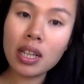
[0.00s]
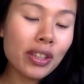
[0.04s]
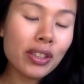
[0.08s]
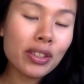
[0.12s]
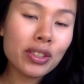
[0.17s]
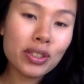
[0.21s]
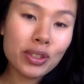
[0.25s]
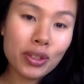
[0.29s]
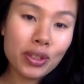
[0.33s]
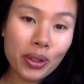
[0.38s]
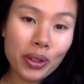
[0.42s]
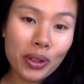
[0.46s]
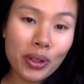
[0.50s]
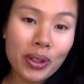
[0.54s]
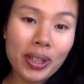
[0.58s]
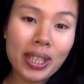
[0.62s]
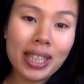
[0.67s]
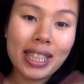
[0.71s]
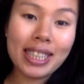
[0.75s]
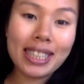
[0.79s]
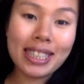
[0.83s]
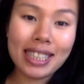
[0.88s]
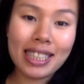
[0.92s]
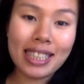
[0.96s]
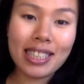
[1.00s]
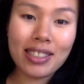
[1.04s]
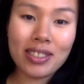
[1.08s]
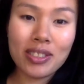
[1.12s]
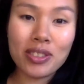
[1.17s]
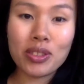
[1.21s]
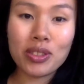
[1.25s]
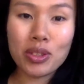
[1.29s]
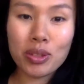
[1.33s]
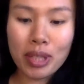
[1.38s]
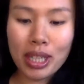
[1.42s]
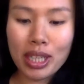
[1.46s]
So let's get
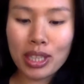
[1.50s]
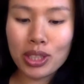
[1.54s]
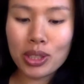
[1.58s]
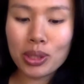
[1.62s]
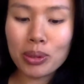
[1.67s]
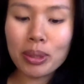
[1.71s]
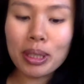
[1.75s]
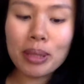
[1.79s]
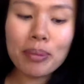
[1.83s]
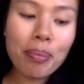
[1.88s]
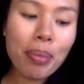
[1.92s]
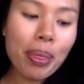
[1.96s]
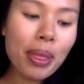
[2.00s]
straight into it.